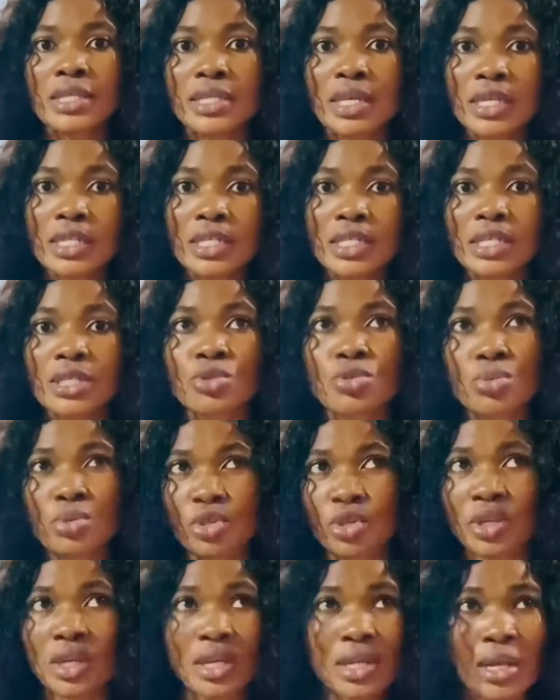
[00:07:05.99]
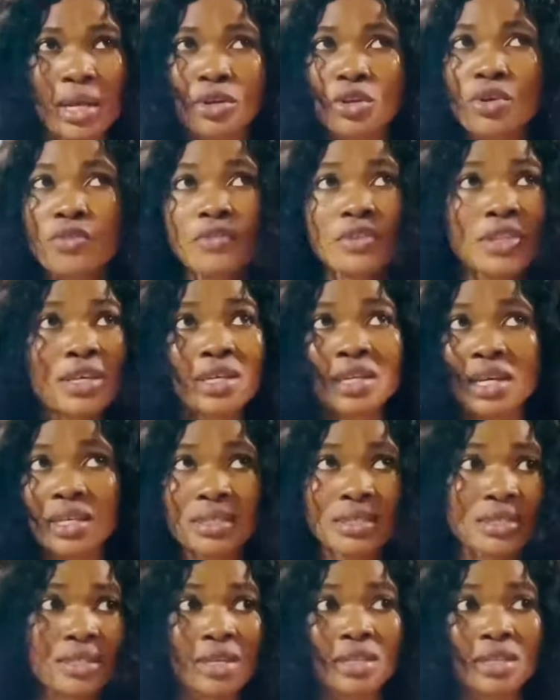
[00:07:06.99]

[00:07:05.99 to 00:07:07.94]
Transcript: 10 inches would be shorter than this. I don't even think there is